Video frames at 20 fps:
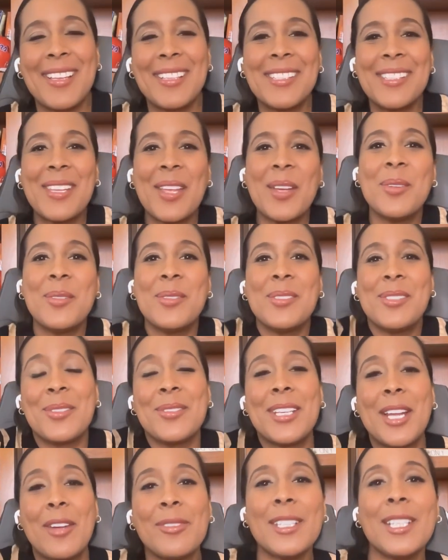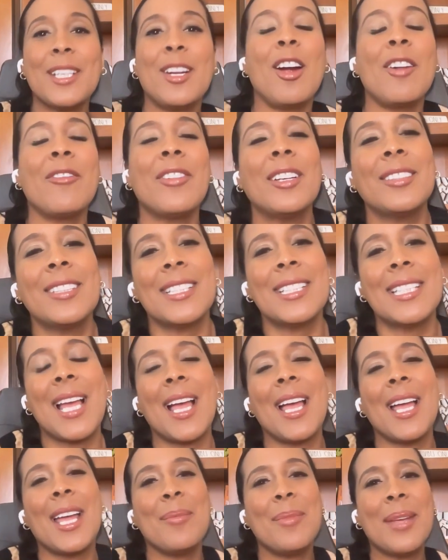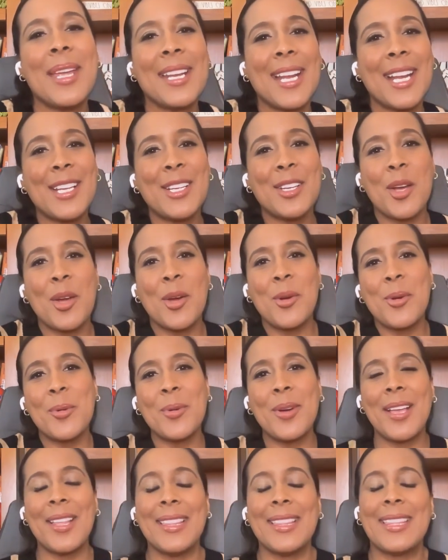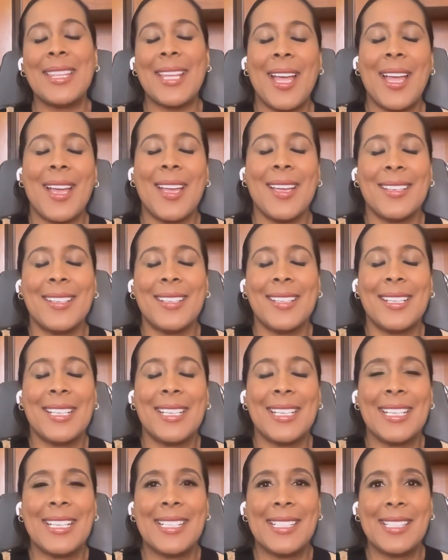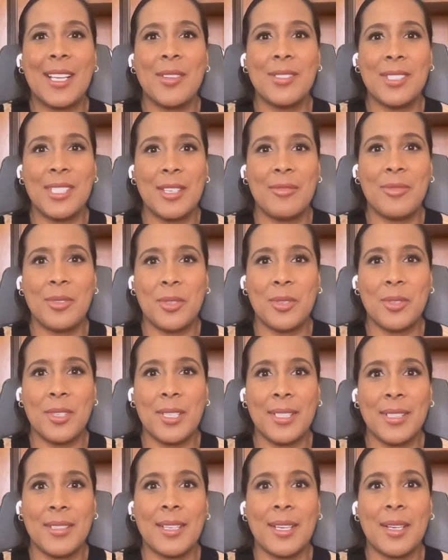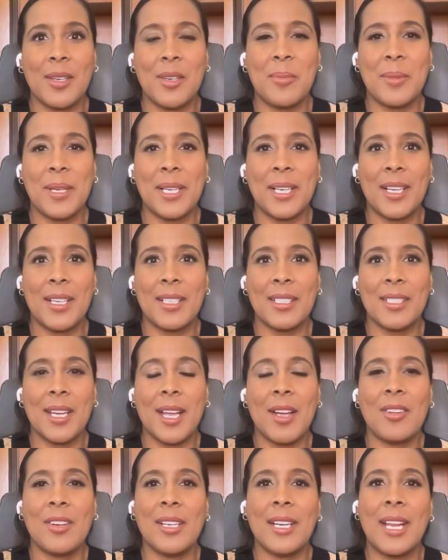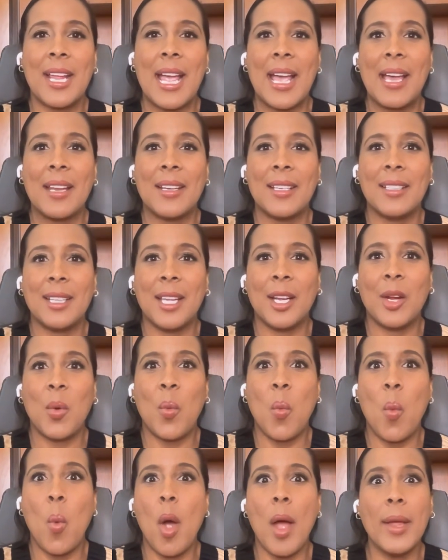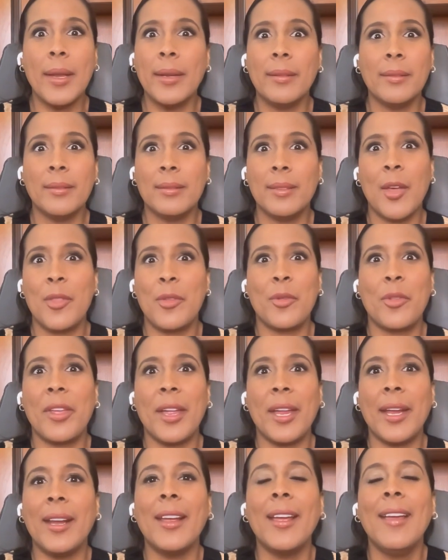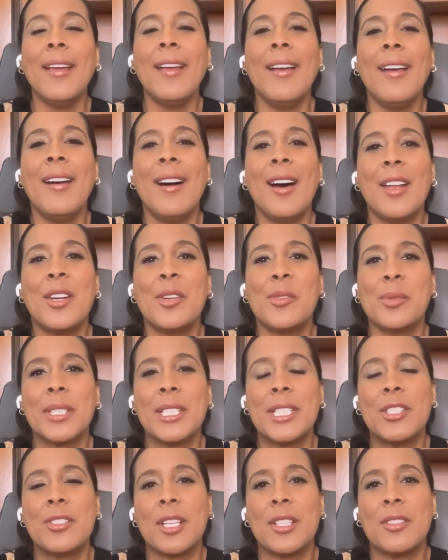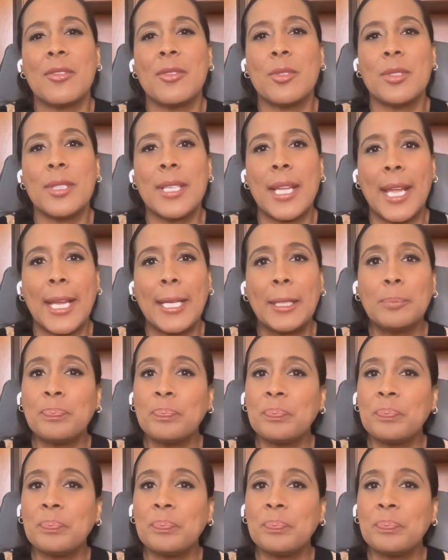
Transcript: So, so definitely carve out the time. And I know that it sounds difficult because it's like, oh my gosh, how can I add in like one other thing on a really stressful day?